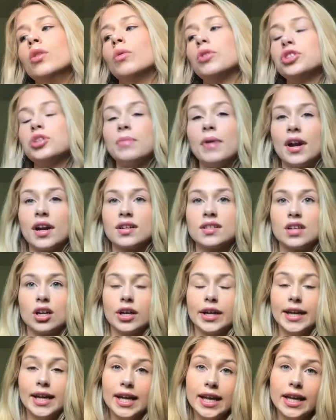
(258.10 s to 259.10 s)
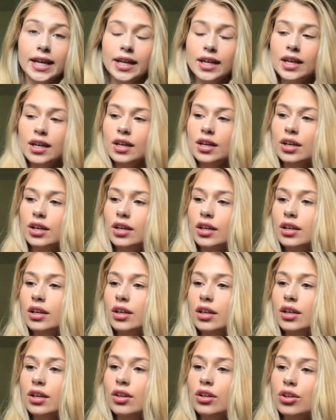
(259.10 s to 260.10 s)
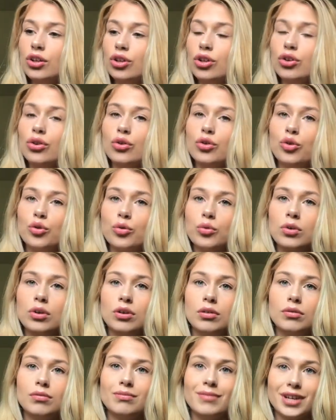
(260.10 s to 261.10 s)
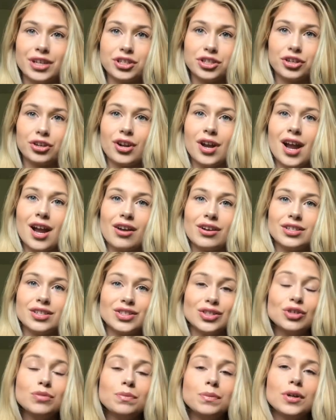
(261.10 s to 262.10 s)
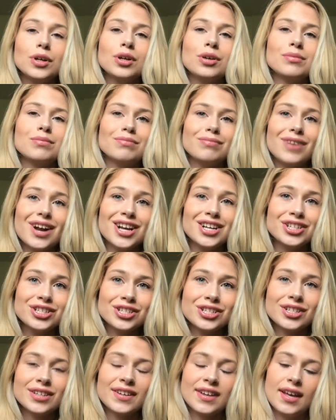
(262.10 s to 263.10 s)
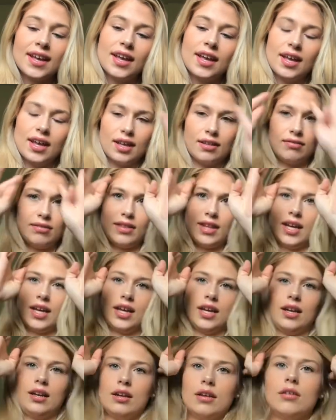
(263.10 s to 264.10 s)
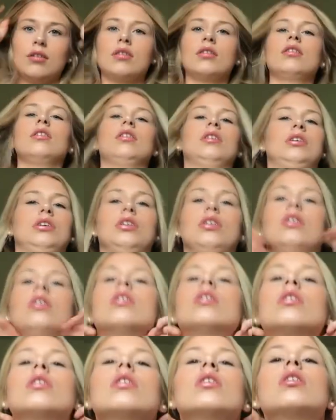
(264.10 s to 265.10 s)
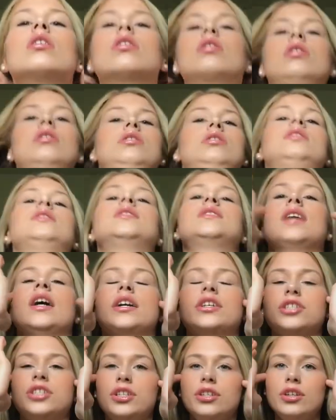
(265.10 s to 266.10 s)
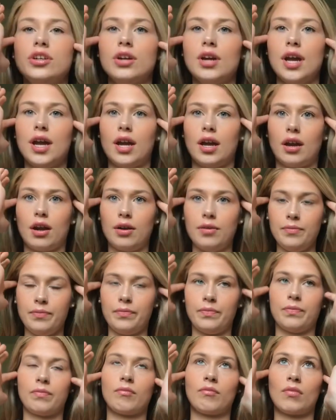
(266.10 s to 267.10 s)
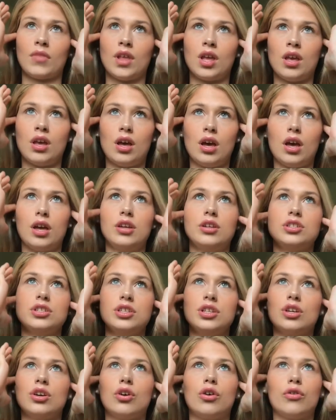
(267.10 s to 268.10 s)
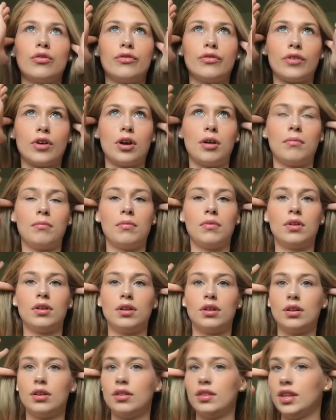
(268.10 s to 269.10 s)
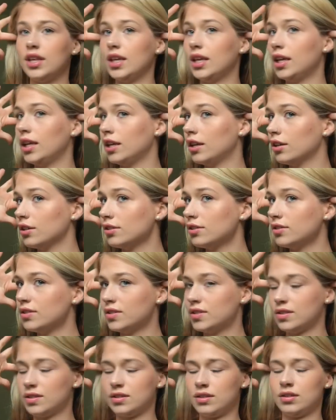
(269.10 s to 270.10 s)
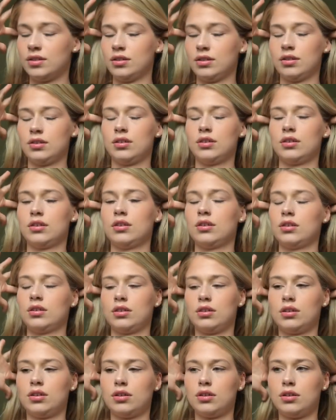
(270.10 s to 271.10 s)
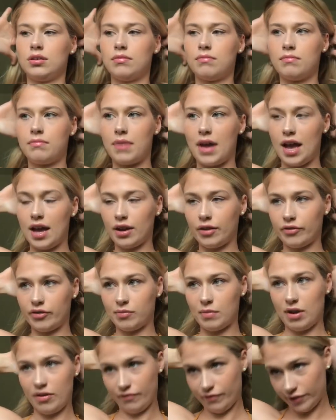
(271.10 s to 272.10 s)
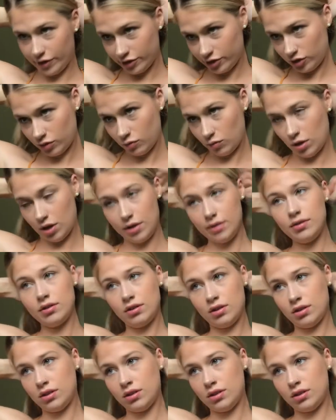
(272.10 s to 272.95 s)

Once your products are in, you make sure your hair is super brushed, and then section your hair. I usually go from the ears back for my first one,